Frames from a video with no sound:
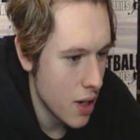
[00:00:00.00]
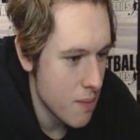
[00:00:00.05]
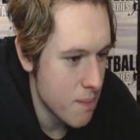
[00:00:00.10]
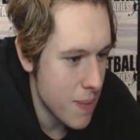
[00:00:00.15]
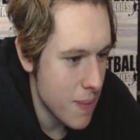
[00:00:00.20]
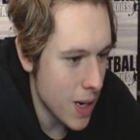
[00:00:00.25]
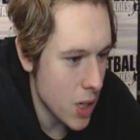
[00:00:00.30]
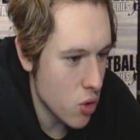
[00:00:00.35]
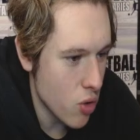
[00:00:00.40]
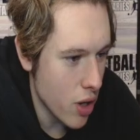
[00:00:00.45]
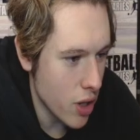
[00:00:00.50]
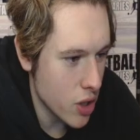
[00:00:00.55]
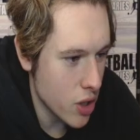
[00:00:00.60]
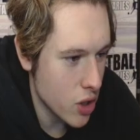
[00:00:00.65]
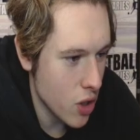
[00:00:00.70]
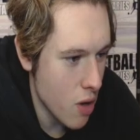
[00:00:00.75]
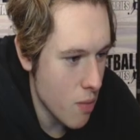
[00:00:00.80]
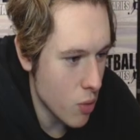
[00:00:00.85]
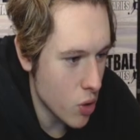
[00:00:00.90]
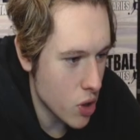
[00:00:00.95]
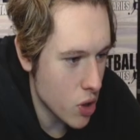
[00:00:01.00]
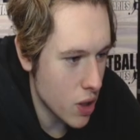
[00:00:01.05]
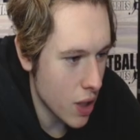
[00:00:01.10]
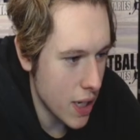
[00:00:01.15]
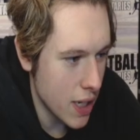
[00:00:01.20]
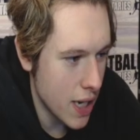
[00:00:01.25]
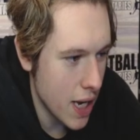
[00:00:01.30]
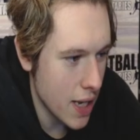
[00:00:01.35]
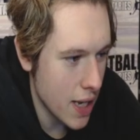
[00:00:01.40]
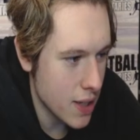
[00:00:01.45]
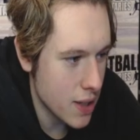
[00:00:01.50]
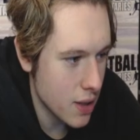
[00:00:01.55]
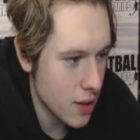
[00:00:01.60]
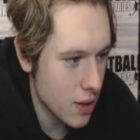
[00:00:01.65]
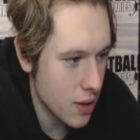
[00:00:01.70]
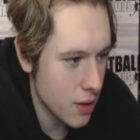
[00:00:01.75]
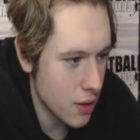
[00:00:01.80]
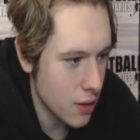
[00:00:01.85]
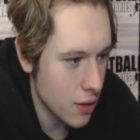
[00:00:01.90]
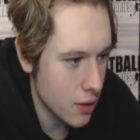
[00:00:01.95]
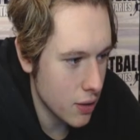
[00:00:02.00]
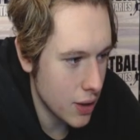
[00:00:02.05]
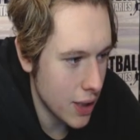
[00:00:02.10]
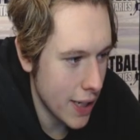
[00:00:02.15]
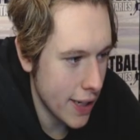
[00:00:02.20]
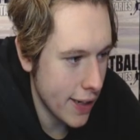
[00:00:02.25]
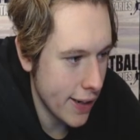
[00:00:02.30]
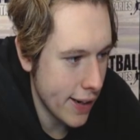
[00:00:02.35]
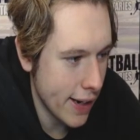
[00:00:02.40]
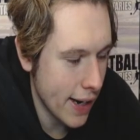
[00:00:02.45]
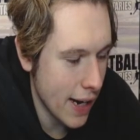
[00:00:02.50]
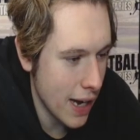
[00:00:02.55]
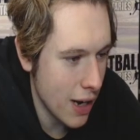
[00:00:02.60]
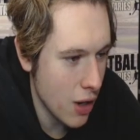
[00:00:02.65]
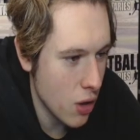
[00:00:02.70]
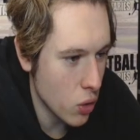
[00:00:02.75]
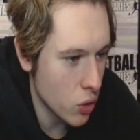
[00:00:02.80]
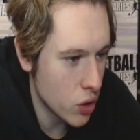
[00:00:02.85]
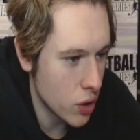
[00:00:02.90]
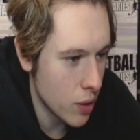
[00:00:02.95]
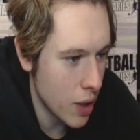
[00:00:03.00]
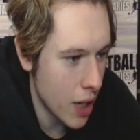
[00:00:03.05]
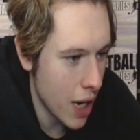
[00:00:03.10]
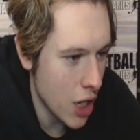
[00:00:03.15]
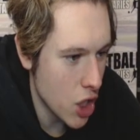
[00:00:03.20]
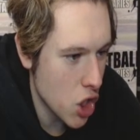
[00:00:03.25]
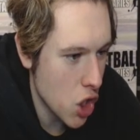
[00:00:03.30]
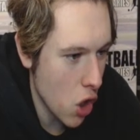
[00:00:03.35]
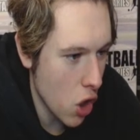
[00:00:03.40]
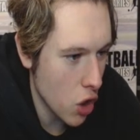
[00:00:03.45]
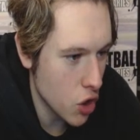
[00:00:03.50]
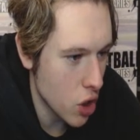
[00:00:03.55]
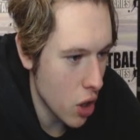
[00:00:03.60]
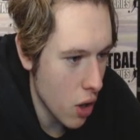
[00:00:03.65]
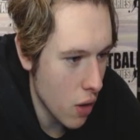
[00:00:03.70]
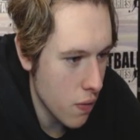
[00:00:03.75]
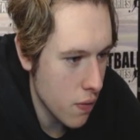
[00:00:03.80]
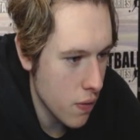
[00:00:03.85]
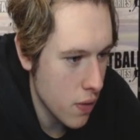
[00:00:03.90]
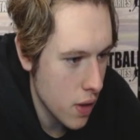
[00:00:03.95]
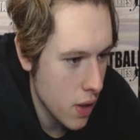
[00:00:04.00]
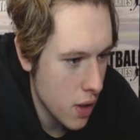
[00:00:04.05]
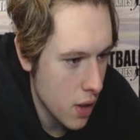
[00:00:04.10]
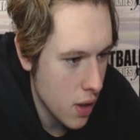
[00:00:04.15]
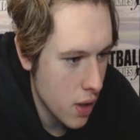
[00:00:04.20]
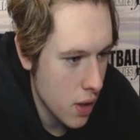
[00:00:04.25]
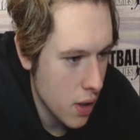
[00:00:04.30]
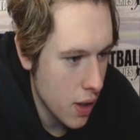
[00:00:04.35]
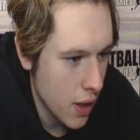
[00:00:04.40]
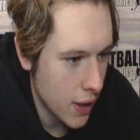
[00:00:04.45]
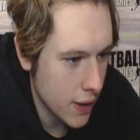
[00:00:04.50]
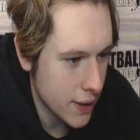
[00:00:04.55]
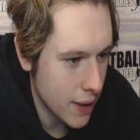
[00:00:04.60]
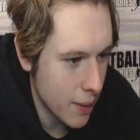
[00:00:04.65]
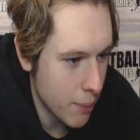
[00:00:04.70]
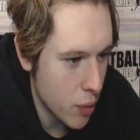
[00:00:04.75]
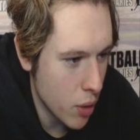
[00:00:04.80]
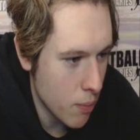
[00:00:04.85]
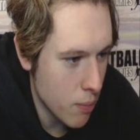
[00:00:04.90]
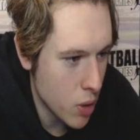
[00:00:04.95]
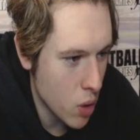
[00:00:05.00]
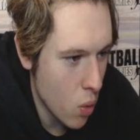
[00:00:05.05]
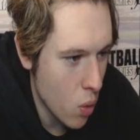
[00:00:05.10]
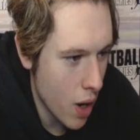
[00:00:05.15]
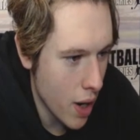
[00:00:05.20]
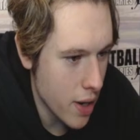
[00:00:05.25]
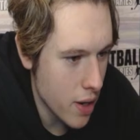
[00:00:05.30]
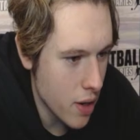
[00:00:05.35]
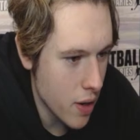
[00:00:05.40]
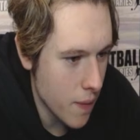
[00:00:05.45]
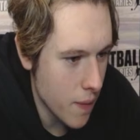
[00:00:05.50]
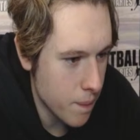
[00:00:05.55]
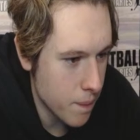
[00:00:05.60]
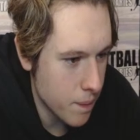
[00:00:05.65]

Backtrack so much that he gets Lennon an angle to get a shot off. Like I said, beyond Maguire.